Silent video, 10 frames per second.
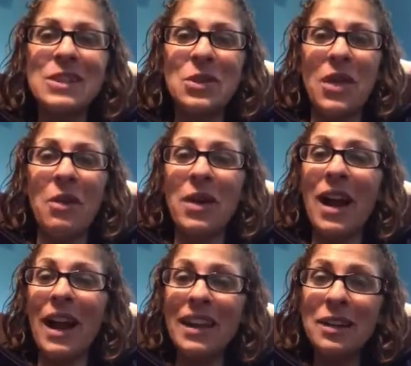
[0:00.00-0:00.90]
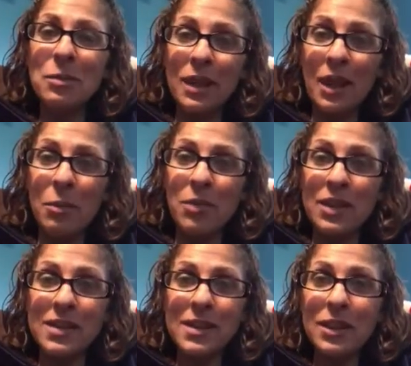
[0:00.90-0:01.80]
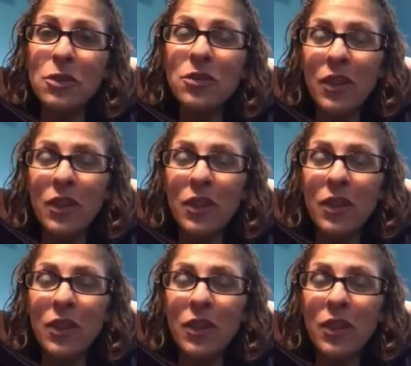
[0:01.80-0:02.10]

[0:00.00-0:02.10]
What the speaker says: so that way I could pick up this little